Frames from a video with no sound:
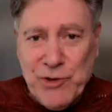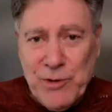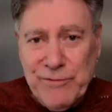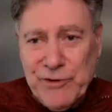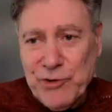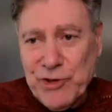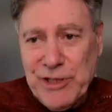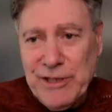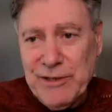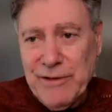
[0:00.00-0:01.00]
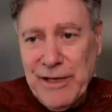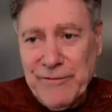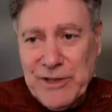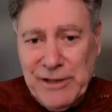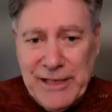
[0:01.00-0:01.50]
issue of should she
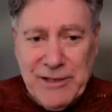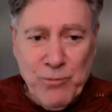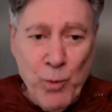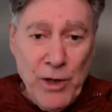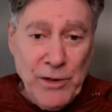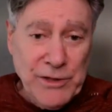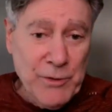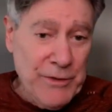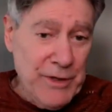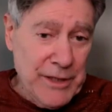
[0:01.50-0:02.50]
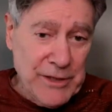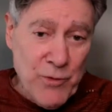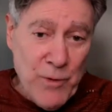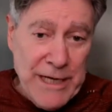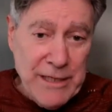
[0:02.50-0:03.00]
have selected Walz, who I think
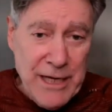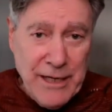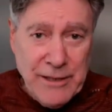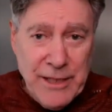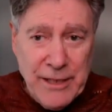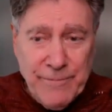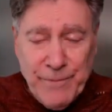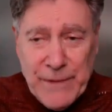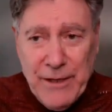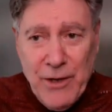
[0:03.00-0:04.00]
is a great candidate,